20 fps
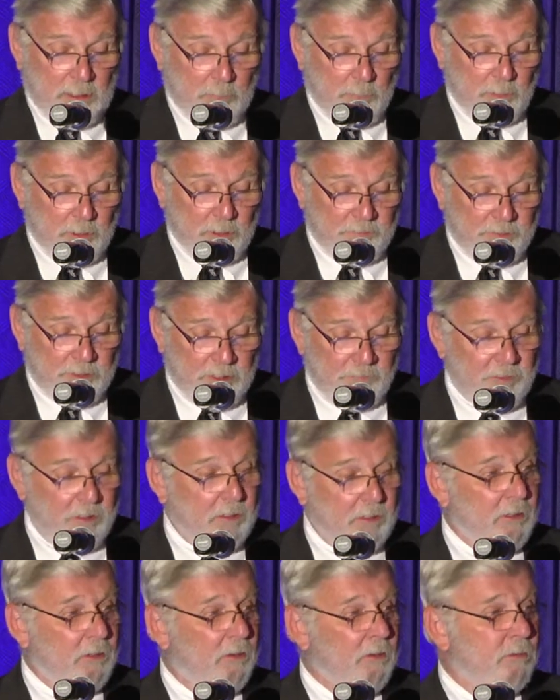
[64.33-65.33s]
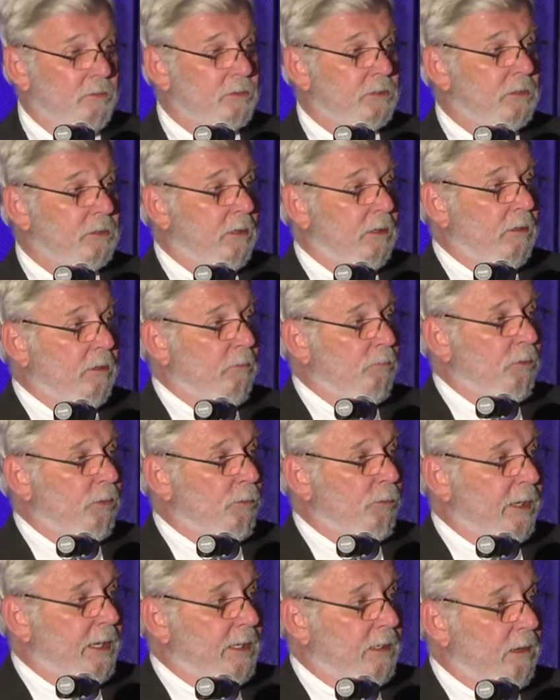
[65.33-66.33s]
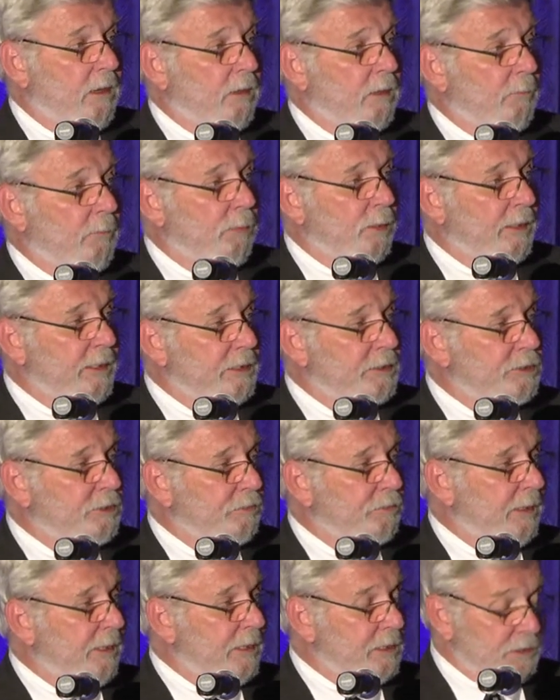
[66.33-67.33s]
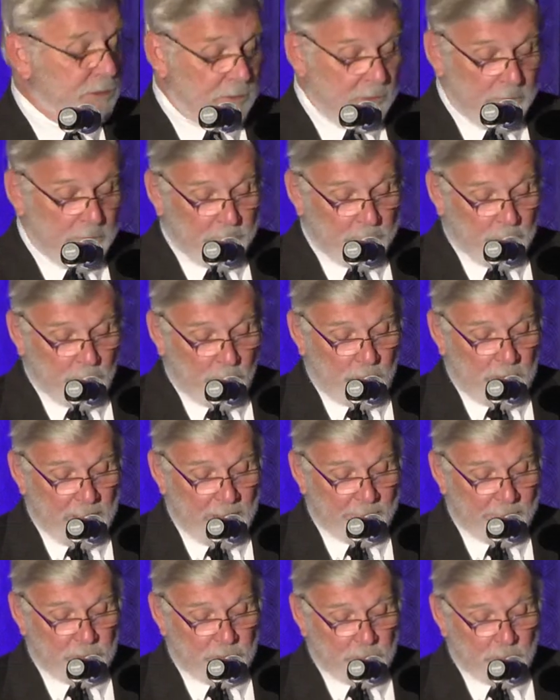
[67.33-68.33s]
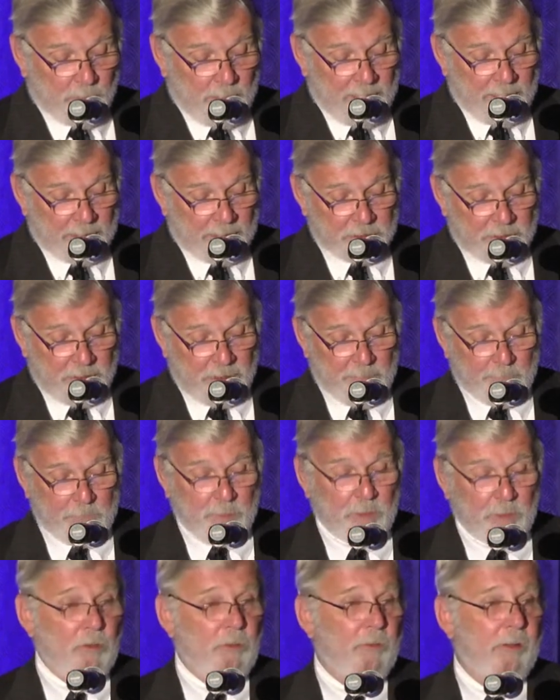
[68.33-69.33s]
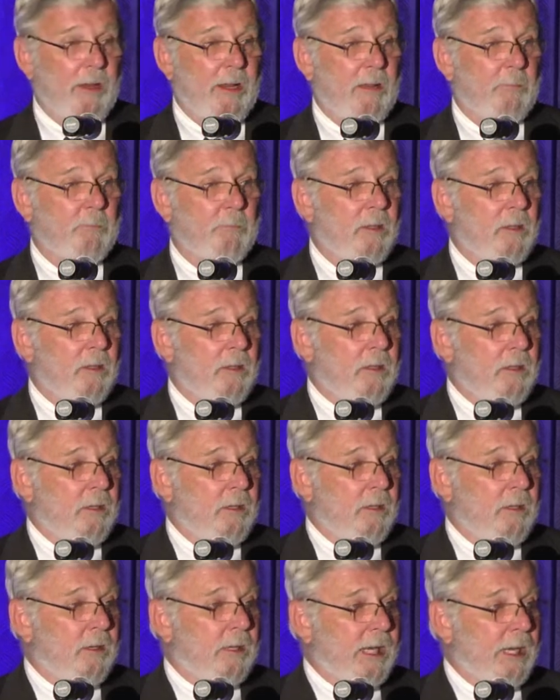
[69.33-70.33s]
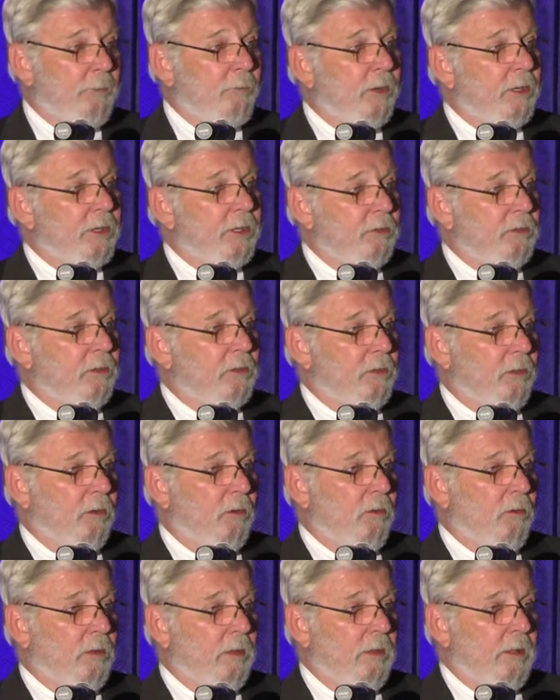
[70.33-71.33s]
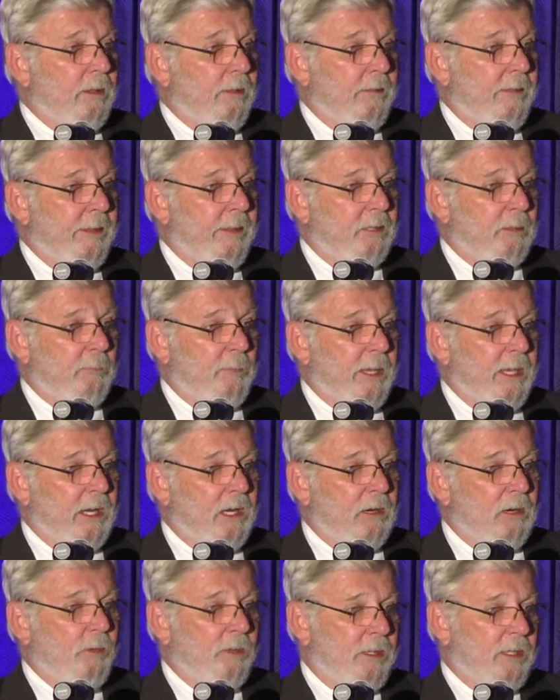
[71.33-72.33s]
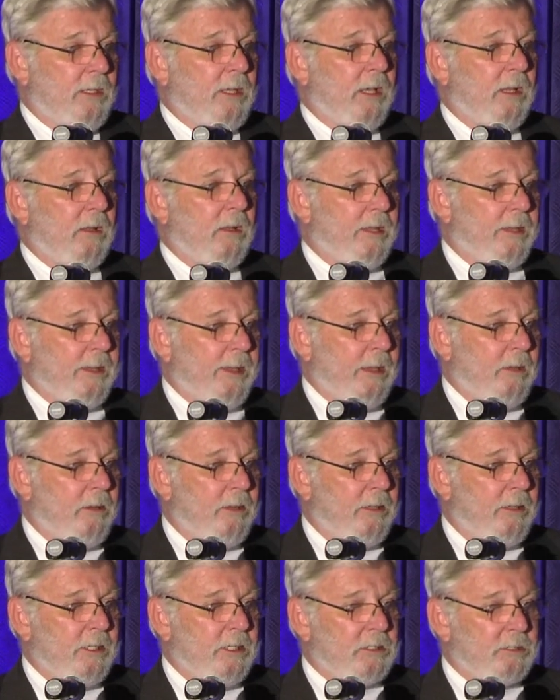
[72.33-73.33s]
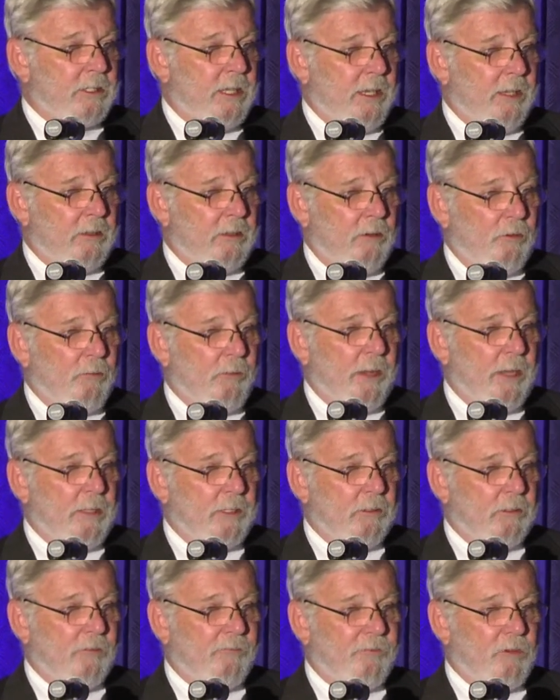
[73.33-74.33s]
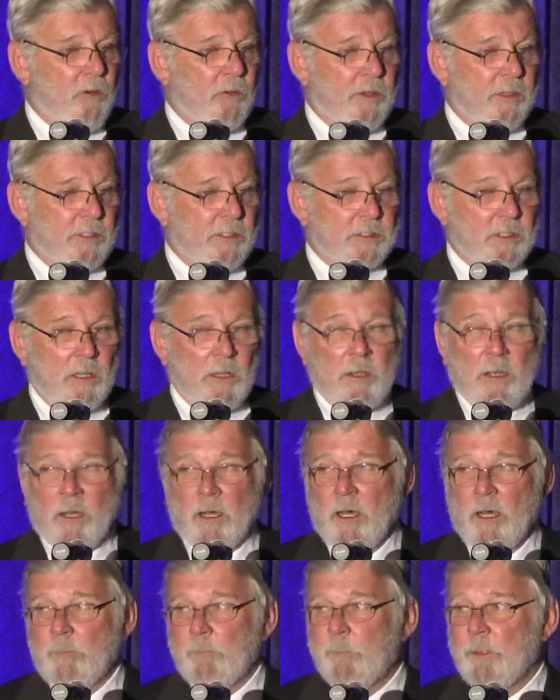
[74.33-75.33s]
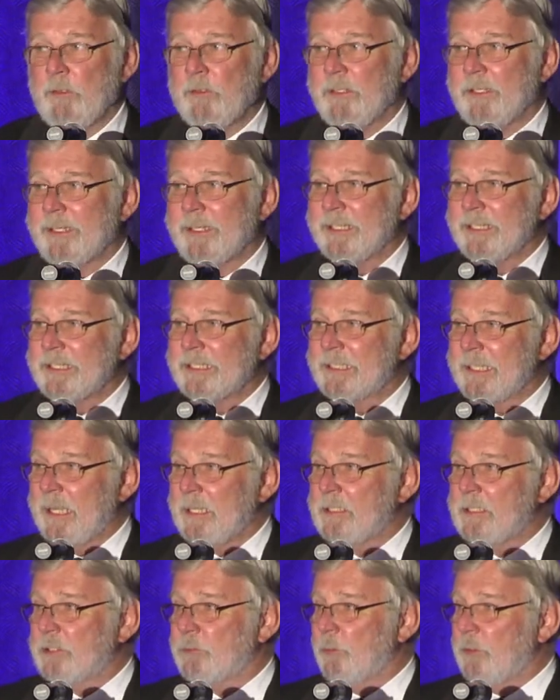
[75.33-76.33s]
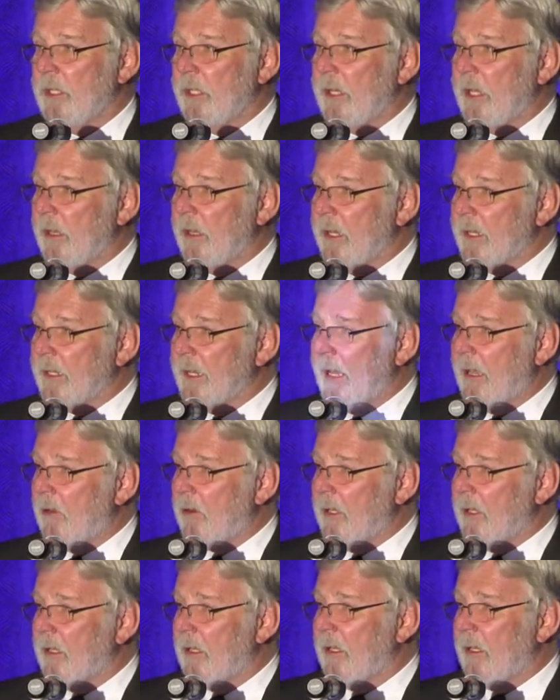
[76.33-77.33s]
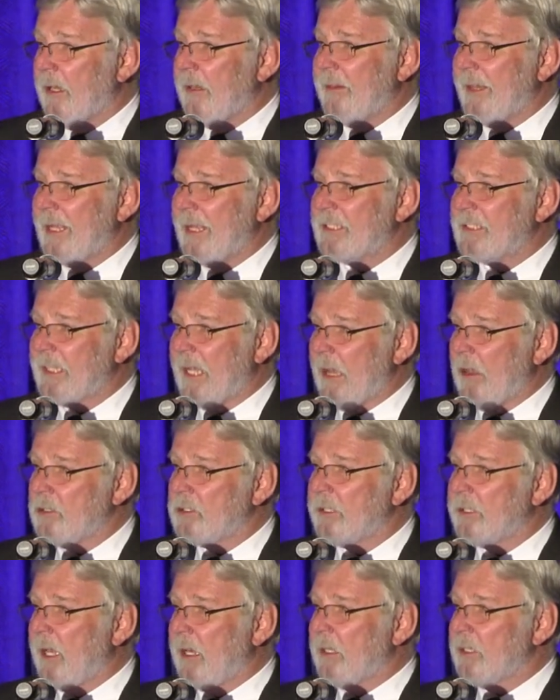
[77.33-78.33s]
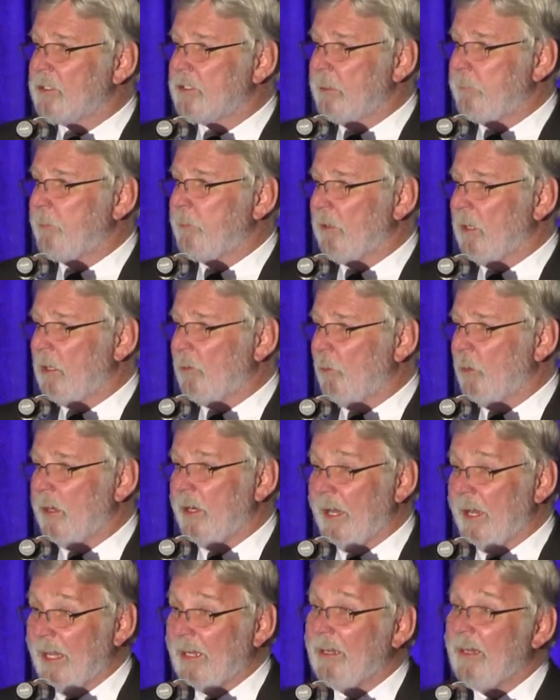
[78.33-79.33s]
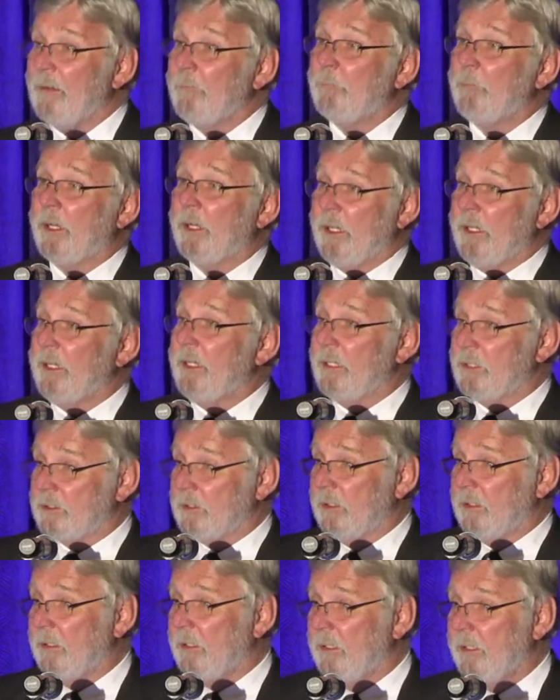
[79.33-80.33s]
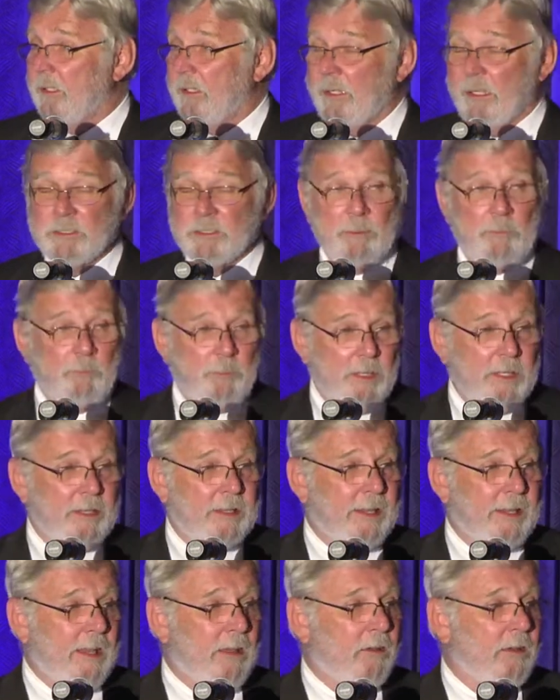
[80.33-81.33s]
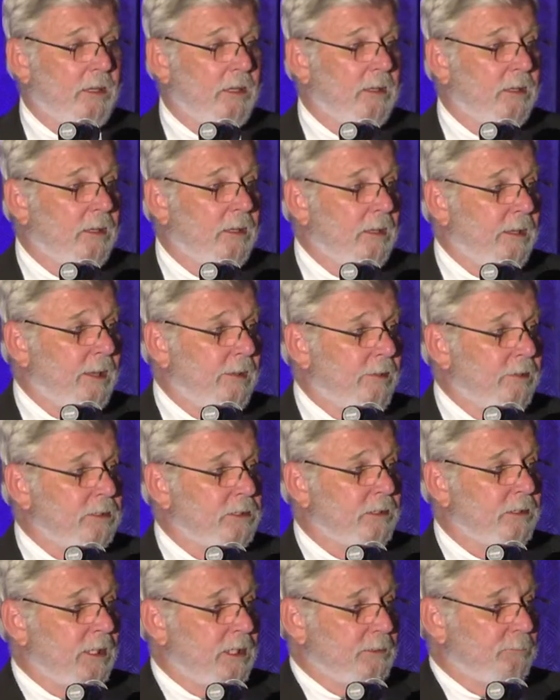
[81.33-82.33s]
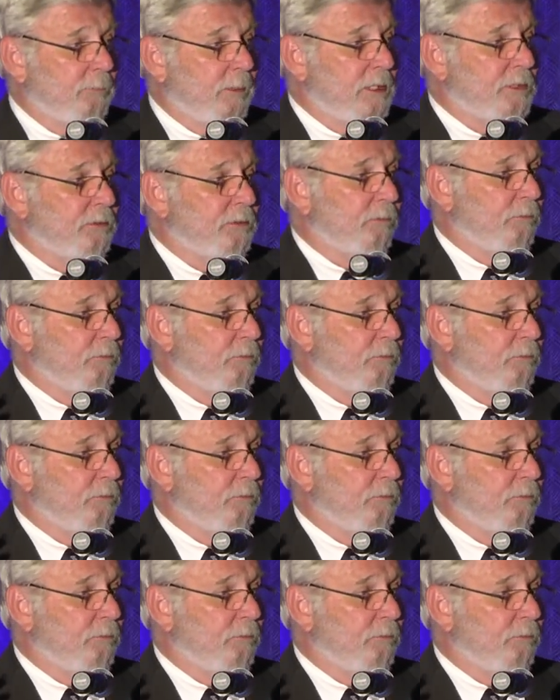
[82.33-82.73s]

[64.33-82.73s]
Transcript: number of TIFIA loans. We're working on complete streets. We have a new bike sharing program. And I want you to know that the mayor within LA County has taken a great deal of focus on building consensus within LA County. That sounds kind of simple on one hand, but it isn't. It's a big county. There's as much